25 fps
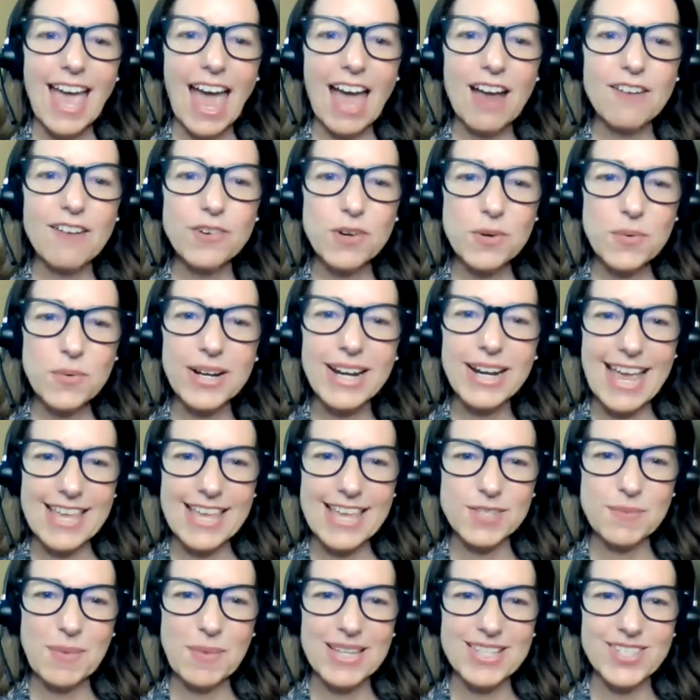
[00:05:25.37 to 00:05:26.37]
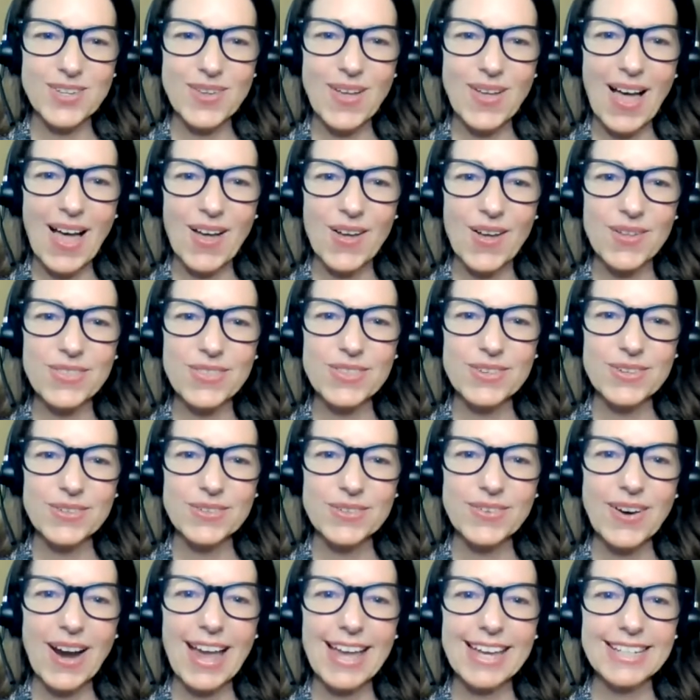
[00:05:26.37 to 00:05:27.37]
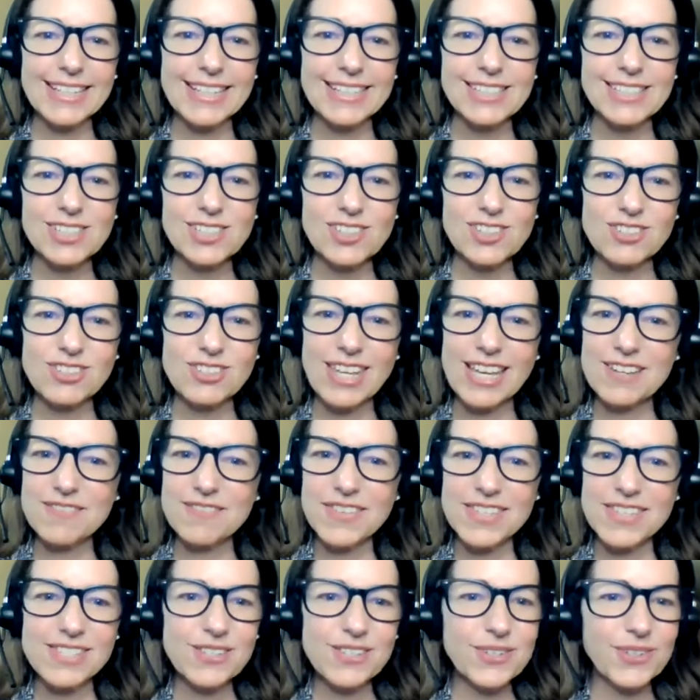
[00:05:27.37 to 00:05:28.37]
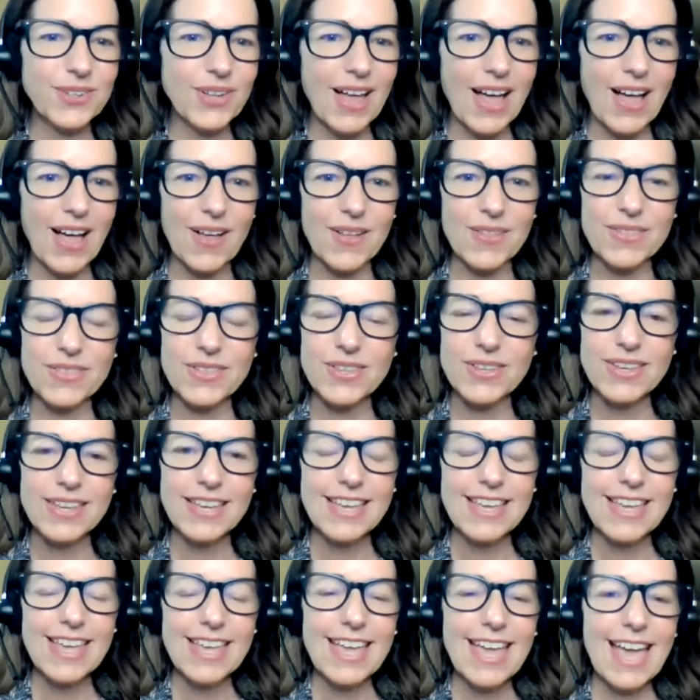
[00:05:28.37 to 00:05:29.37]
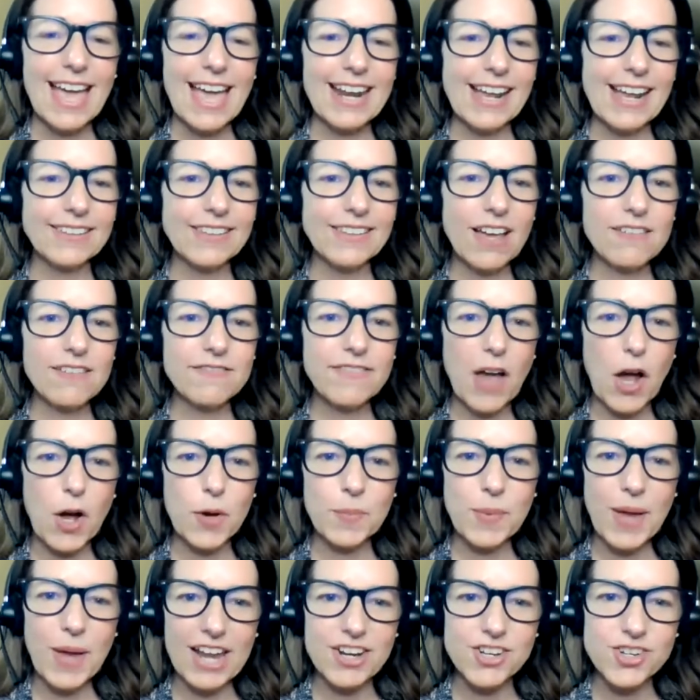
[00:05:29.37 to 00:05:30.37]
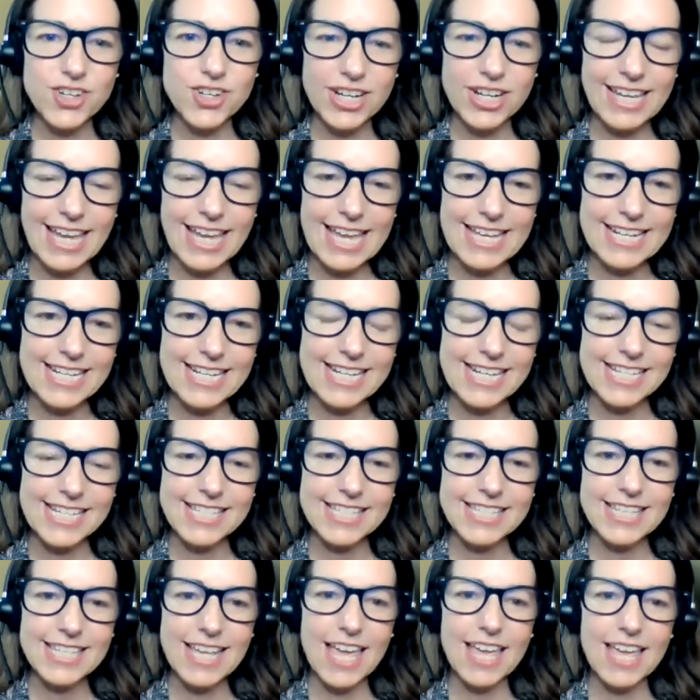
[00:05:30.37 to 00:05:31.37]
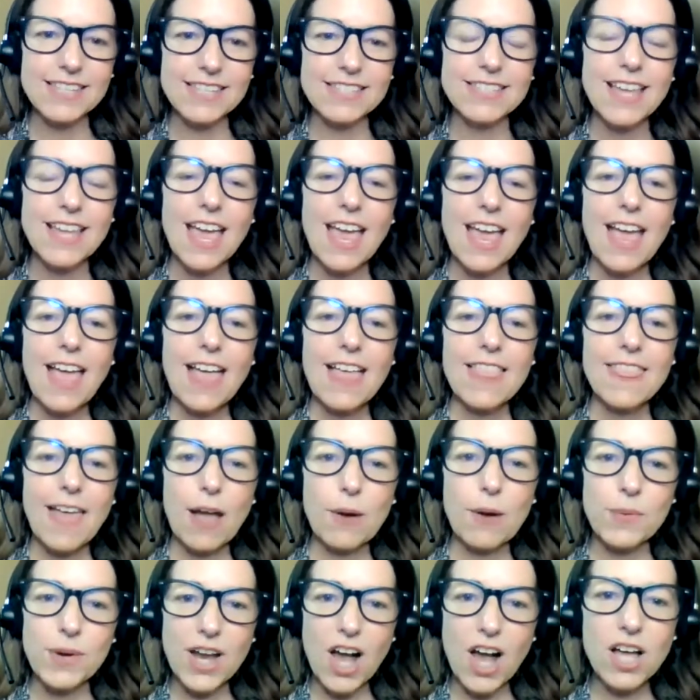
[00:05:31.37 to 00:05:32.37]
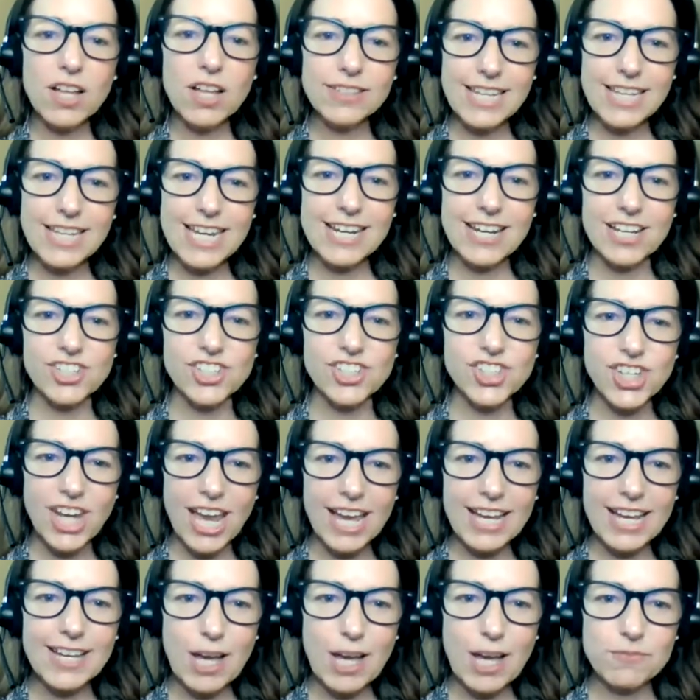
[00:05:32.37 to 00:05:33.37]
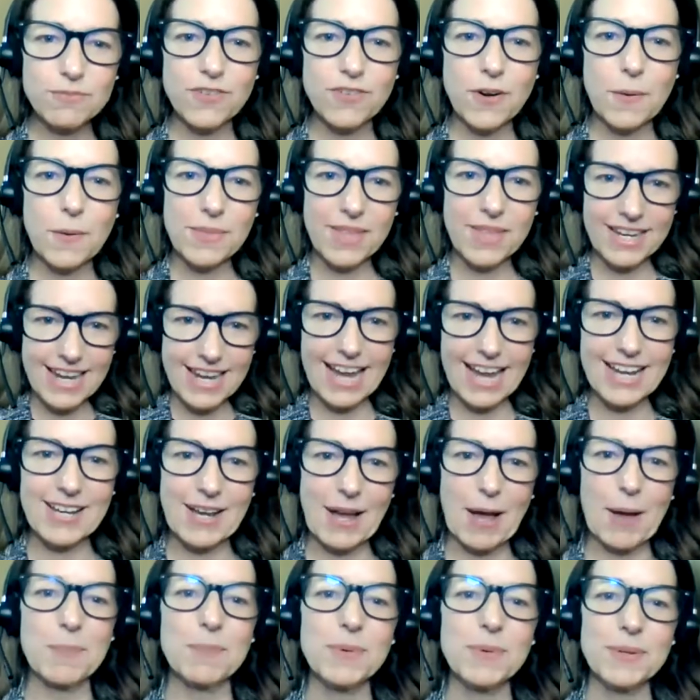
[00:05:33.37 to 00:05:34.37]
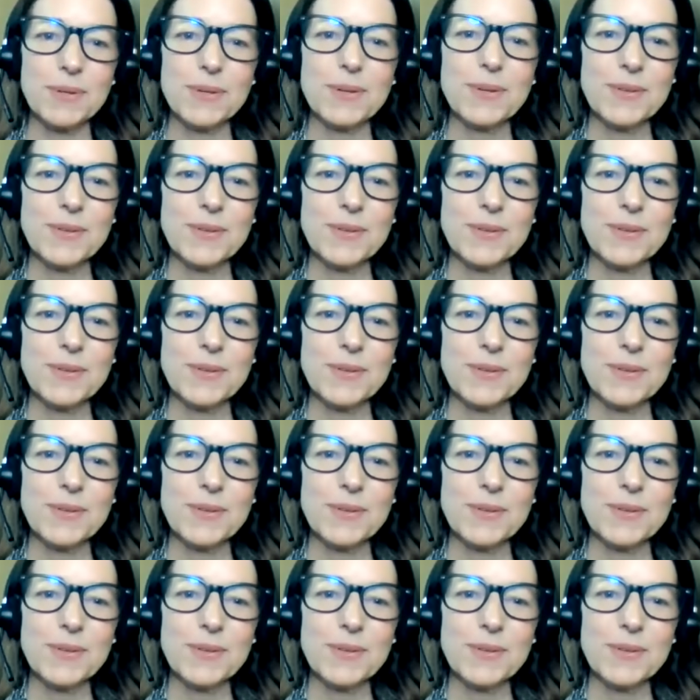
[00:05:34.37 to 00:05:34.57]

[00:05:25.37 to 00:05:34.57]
Everyone has mental health, right? Just like physical health. And I love how Patrick Kennedy says that we all need a checkup from the neck up.